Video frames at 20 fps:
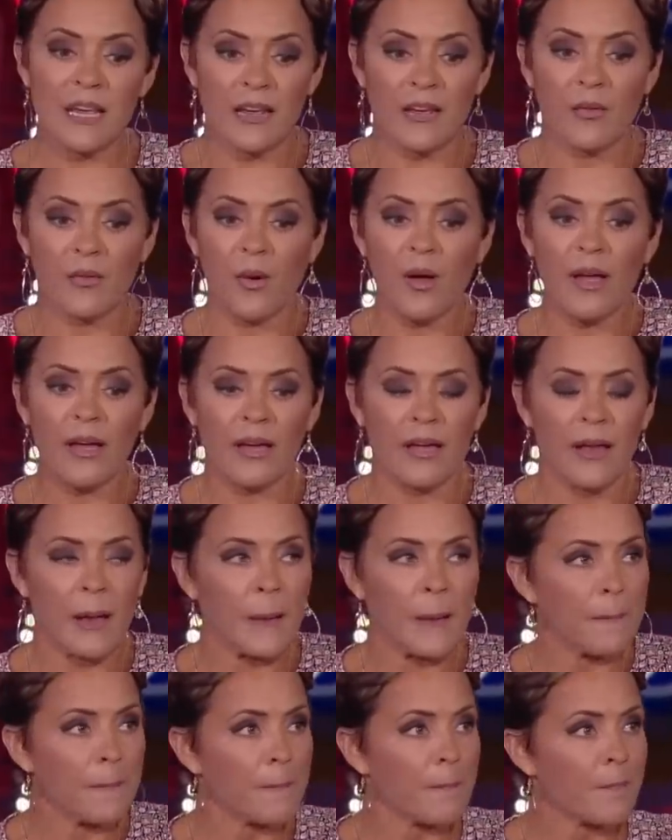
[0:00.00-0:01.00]
you. They're what. so
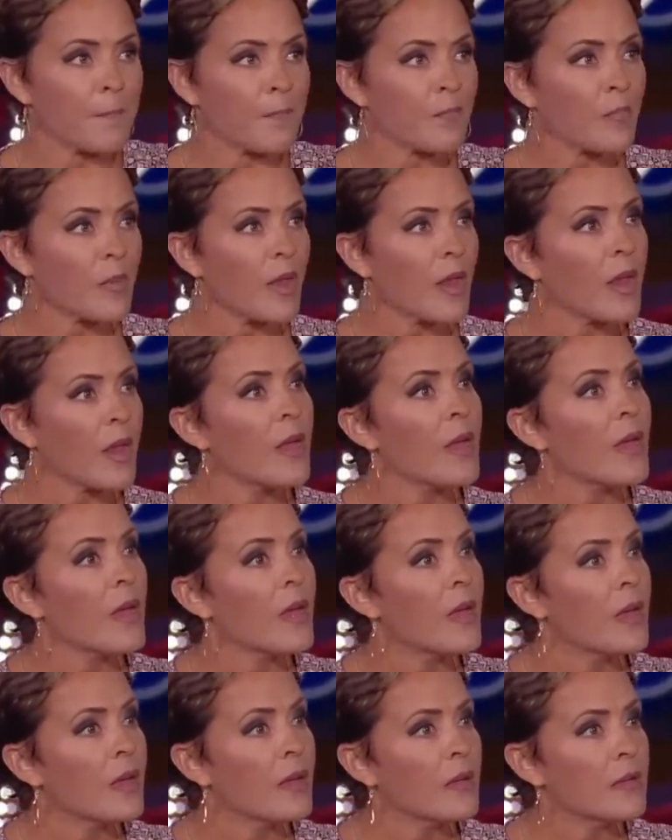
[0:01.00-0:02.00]
frustrated with this
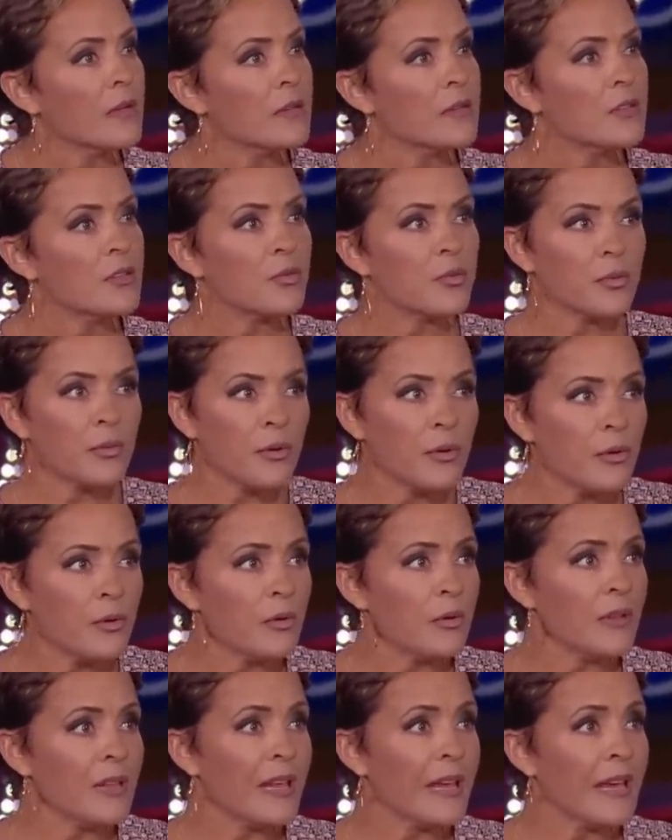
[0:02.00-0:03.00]
election. We're all
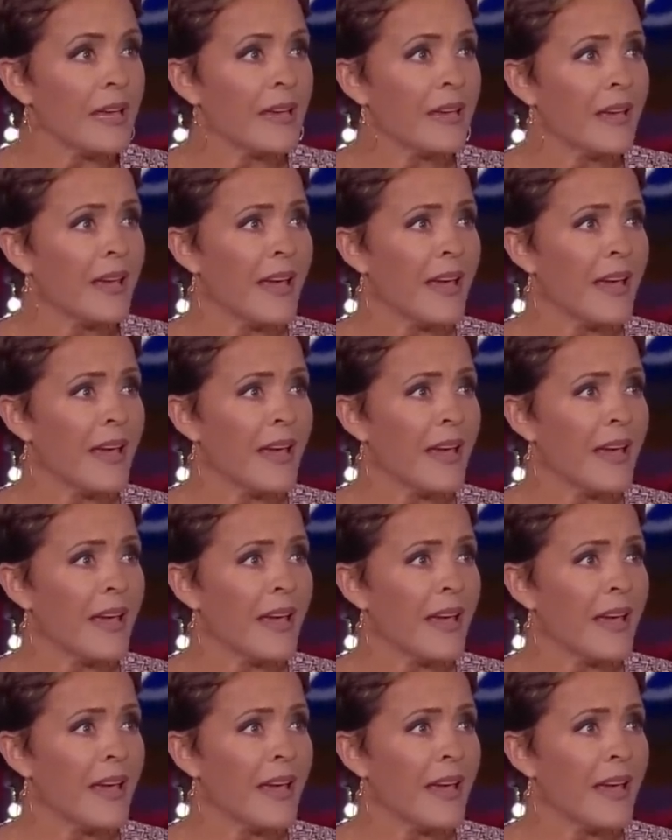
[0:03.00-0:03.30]
frustrated with